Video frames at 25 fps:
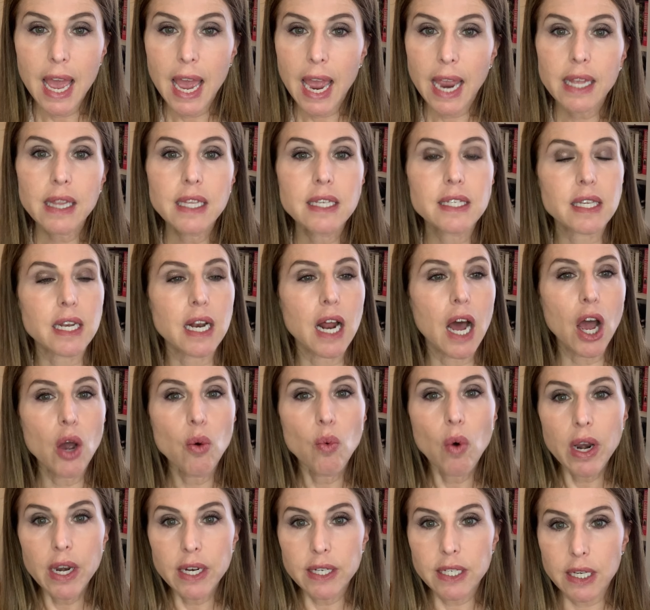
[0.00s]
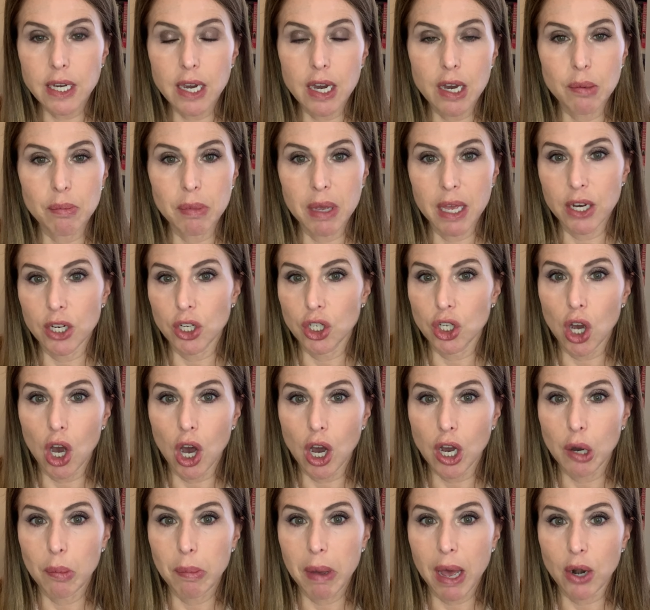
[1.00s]
Hey, listen, I wanted to come in and
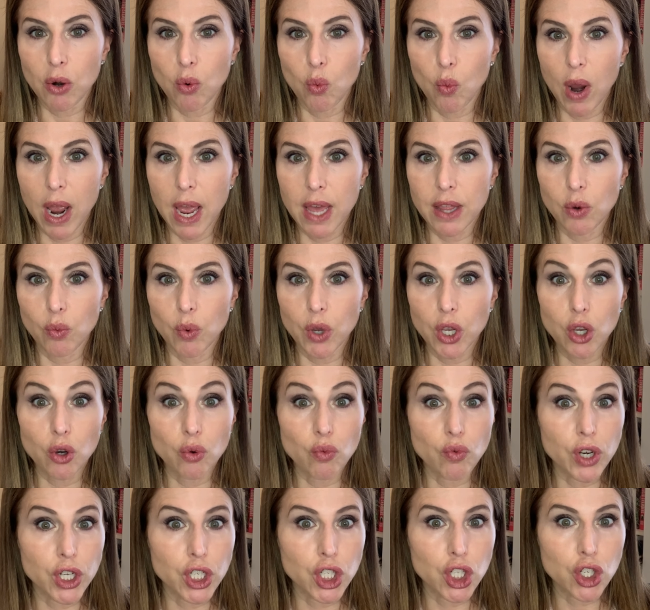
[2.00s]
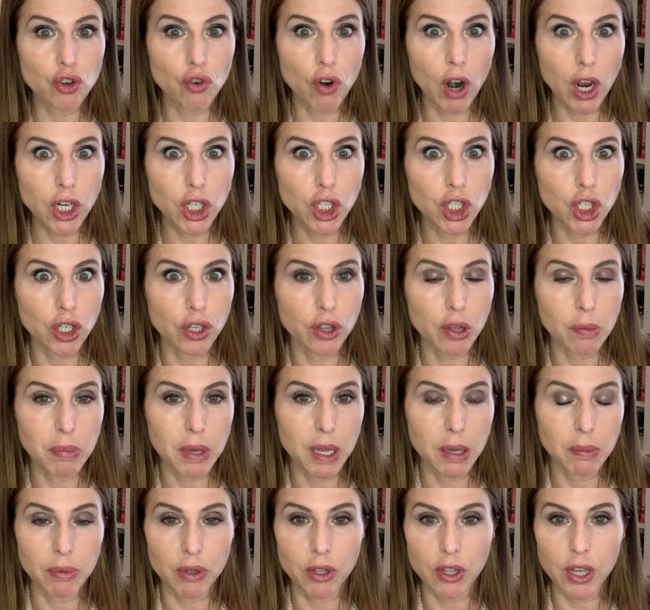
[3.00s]
talk about a way that we could restructure the
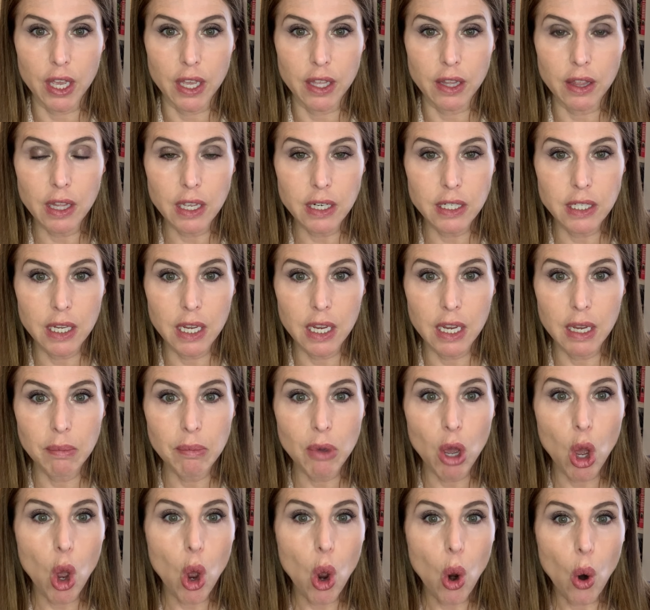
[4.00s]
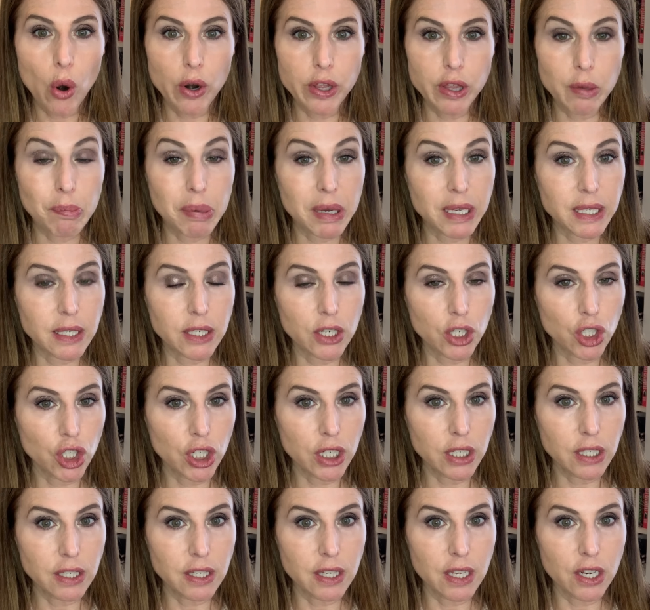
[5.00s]
people in the team or the
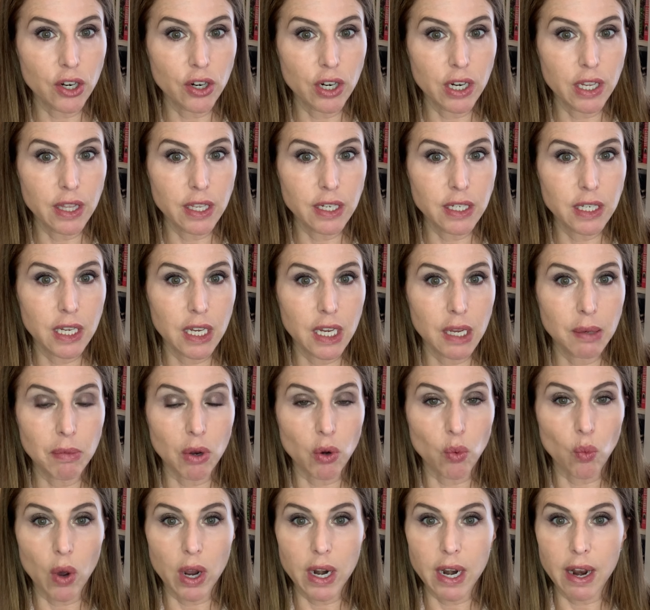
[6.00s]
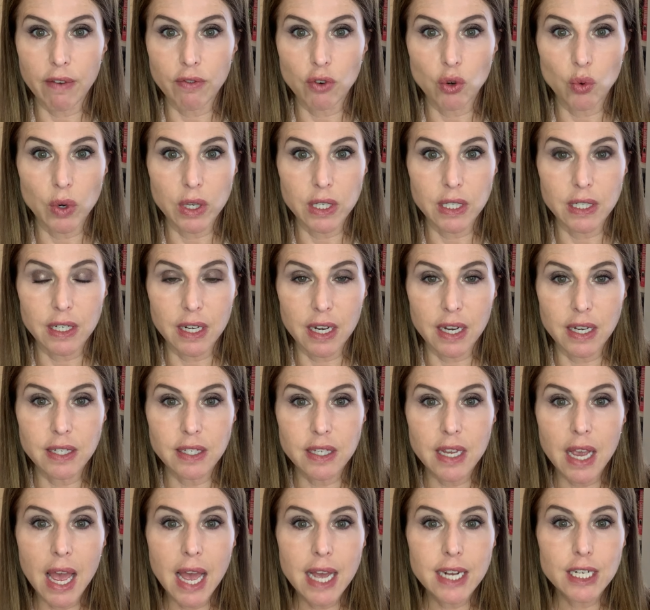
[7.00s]
positions that are in the team and what everyone
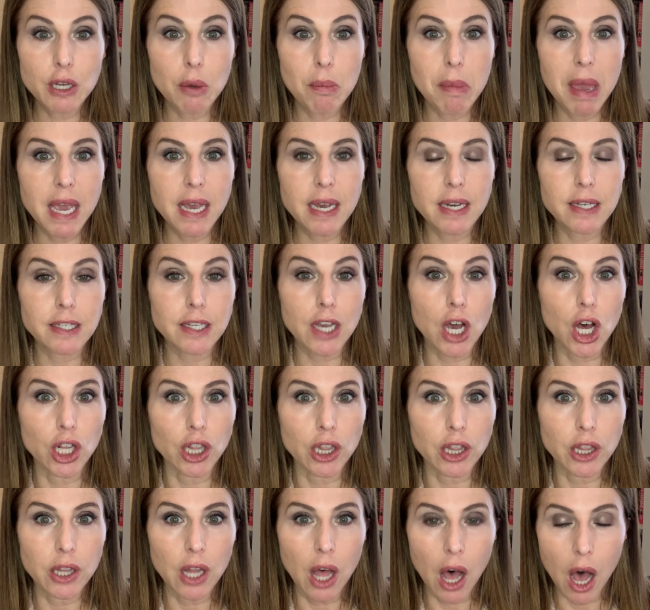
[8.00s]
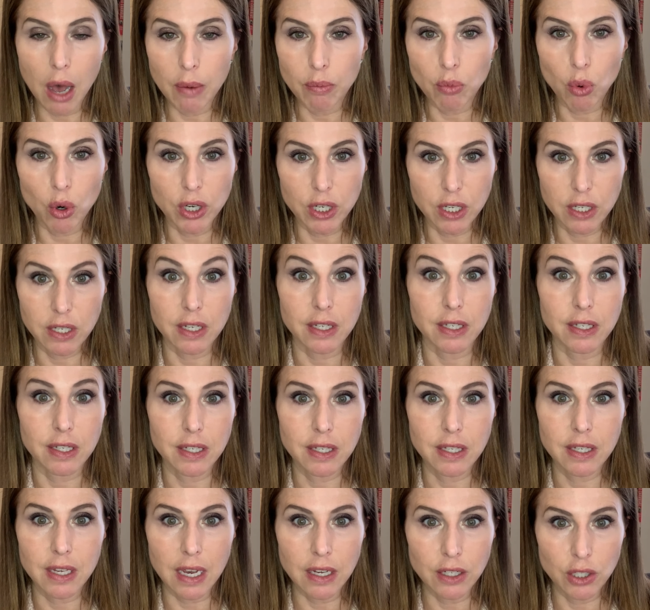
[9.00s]
does to make us a lot more
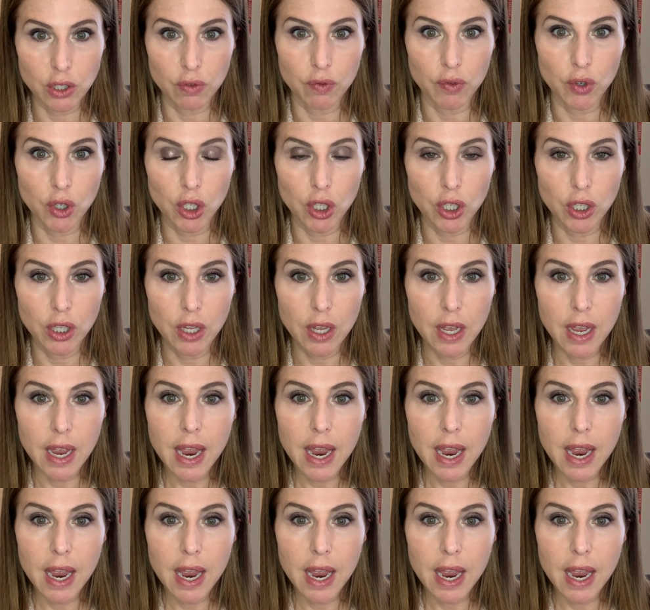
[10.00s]
successful.